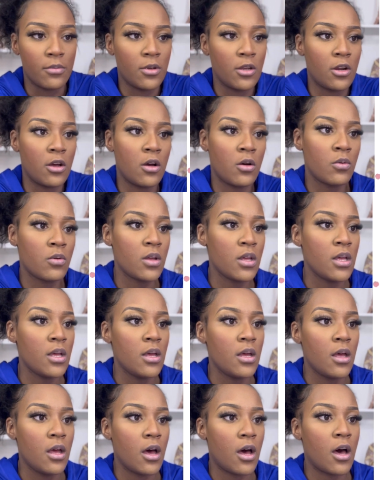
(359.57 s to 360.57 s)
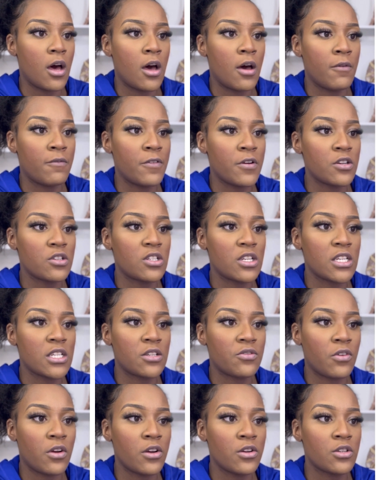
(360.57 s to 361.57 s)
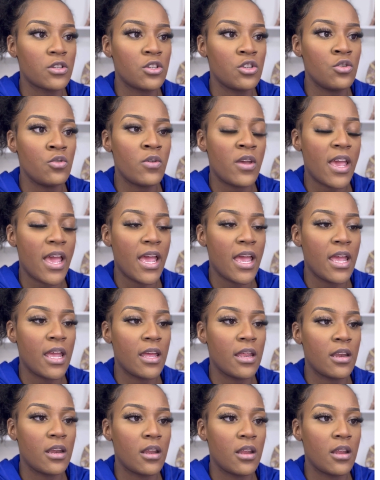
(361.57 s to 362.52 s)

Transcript: you know? First things first, you can't